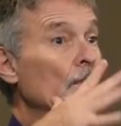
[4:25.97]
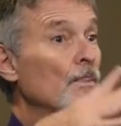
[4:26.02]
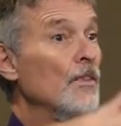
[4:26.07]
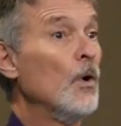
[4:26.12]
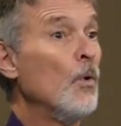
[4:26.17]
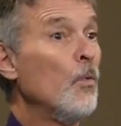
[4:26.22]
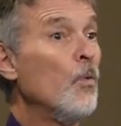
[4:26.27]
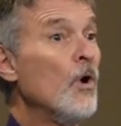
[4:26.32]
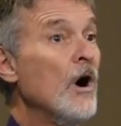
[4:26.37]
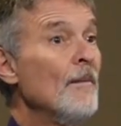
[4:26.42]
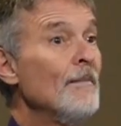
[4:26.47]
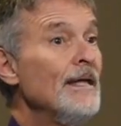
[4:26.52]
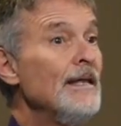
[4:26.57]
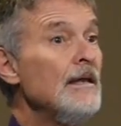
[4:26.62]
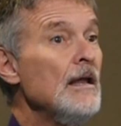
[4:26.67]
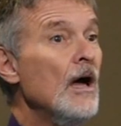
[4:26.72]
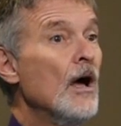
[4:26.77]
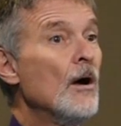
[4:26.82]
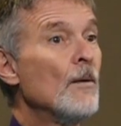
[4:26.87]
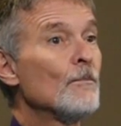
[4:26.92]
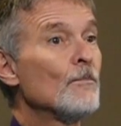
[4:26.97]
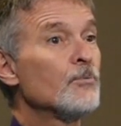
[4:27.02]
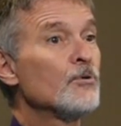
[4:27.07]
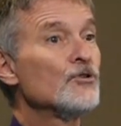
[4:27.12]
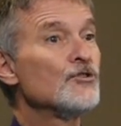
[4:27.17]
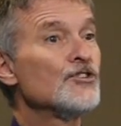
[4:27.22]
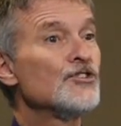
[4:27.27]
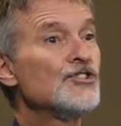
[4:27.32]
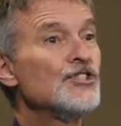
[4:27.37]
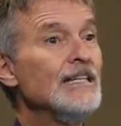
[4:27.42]
The woman
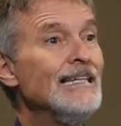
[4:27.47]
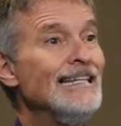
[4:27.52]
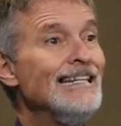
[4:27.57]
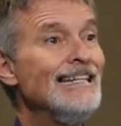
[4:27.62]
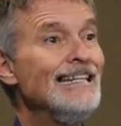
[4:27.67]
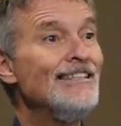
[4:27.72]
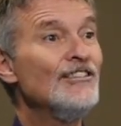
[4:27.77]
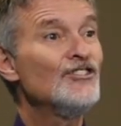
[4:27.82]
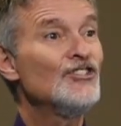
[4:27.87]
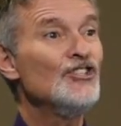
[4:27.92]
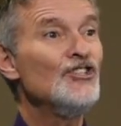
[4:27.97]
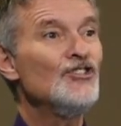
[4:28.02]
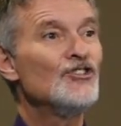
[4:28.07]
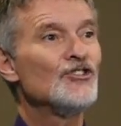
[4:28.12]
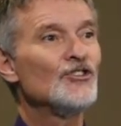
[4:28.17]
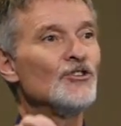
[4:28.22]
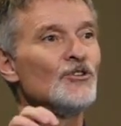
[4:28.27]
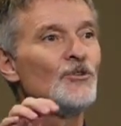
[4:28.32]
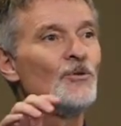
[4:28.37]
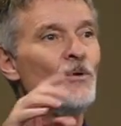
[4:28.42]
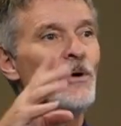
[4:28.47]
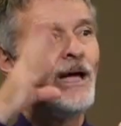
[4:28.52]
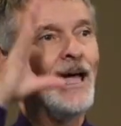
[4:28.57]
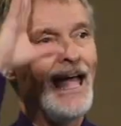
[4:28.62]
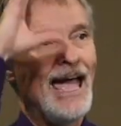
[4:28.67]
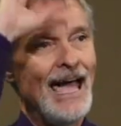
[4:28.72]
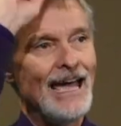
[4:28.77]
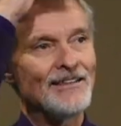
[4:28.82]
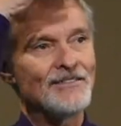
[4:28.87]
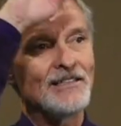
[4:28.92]
proceeded to do
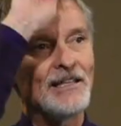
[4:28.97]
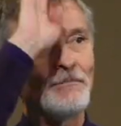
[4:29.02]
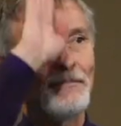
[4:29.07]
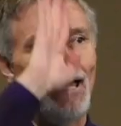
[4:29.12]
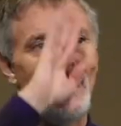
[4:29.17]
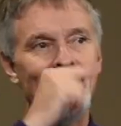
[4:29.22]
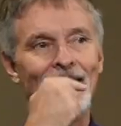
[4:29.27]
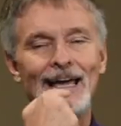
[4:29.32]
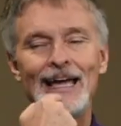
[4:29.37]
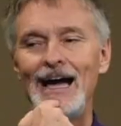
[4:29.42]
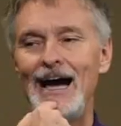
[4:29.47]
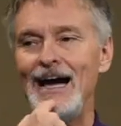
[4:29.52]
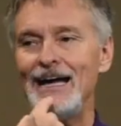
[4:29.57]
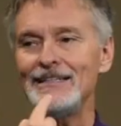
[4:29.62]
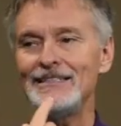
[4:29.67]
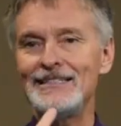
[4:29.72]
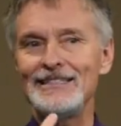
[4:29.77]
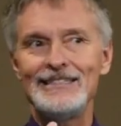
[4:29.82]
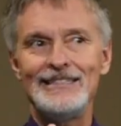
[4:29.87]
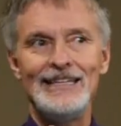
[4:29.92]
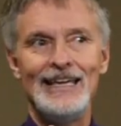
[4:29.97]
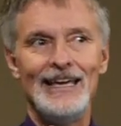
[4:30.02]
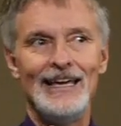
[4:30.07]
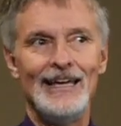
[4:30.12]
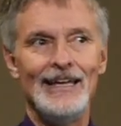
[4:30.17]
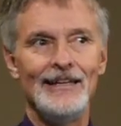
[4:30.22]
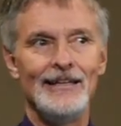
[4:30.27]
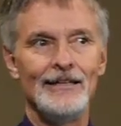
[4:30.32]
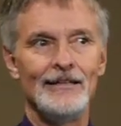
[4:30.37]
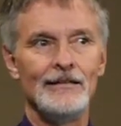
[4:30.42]
as the man of God
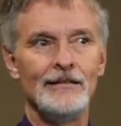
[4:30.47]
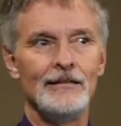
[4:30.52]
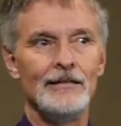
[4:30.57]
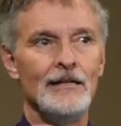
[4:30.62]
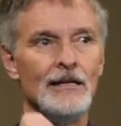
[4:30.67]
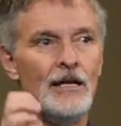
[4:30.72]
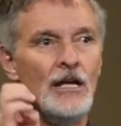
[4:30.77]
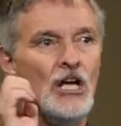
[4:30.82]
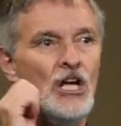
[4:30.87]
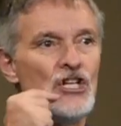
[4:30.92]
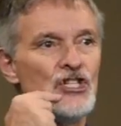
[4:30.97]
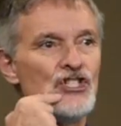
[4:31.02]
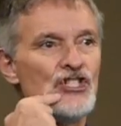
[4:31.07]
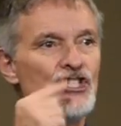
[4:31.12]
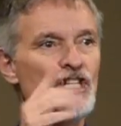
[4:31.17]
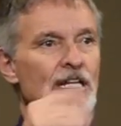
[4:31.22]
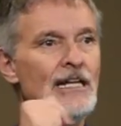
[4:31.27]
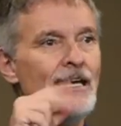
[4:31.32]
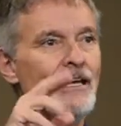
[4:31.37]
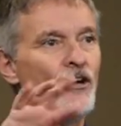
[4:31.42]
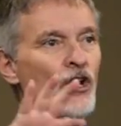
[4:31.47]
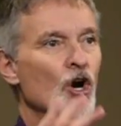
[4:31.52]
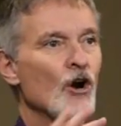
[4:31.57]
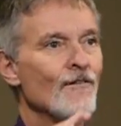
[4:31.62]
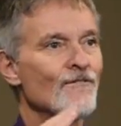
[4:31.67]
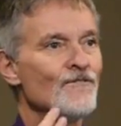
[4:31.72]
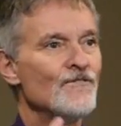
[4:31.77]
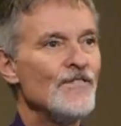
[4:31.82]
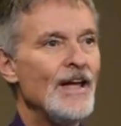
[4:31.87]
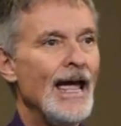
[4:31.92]
said. She and
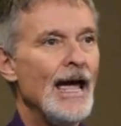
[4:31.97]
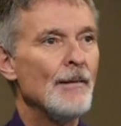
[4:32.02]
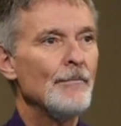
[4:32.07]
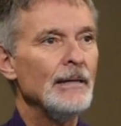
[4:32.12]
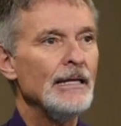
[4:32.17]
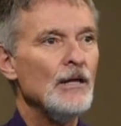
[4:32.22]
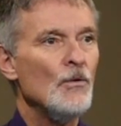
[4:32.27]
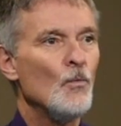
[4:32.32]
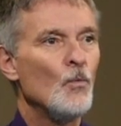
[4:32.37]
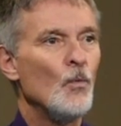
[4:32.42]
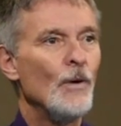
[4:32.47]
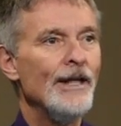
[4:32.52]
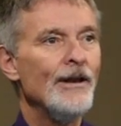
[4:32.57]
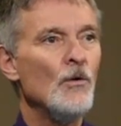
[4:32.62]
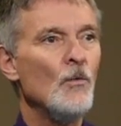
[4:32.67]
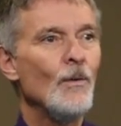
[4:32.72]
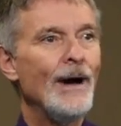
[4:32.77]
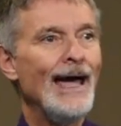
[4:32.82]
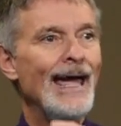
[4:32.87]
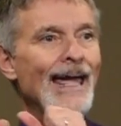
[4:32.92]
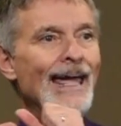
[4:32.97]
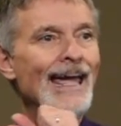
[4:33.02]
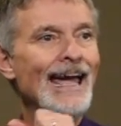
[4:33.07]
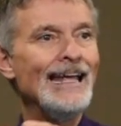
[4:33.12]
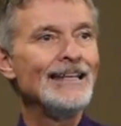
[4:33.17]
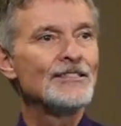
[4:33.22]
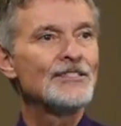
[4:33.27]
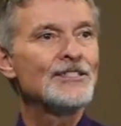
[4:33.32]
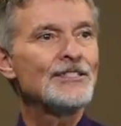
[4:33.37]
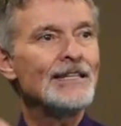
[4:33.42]
her family went away
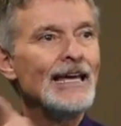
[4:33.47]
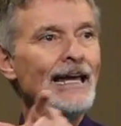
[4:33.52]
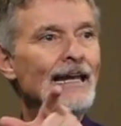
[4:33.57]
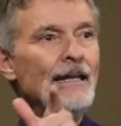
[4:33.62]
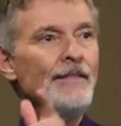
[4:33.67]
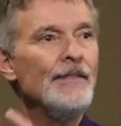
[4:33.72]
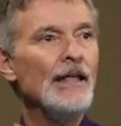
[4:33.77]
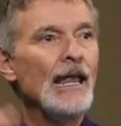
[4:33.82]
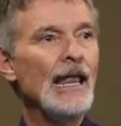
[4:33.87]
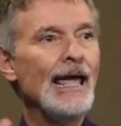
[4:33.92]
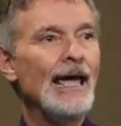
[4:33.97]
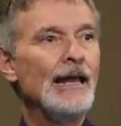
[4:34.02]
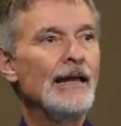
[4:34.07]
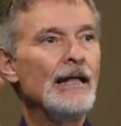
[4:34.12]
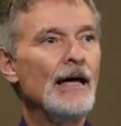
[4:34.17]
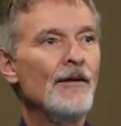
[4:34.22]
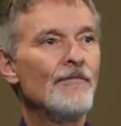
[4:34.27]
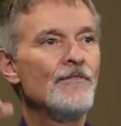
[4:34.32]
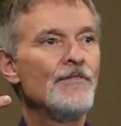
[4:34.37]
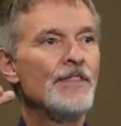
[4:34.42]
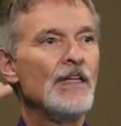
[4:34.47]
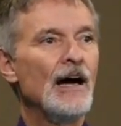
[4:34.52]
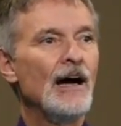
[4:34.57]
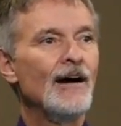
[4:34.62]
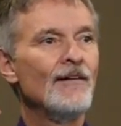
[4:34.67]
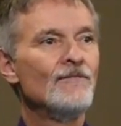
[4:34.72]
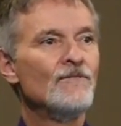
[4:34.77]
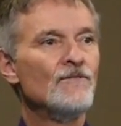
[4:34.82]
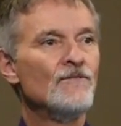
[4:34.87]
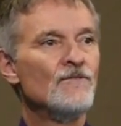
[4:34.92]
and stayed in the land of
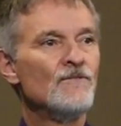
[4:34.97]
the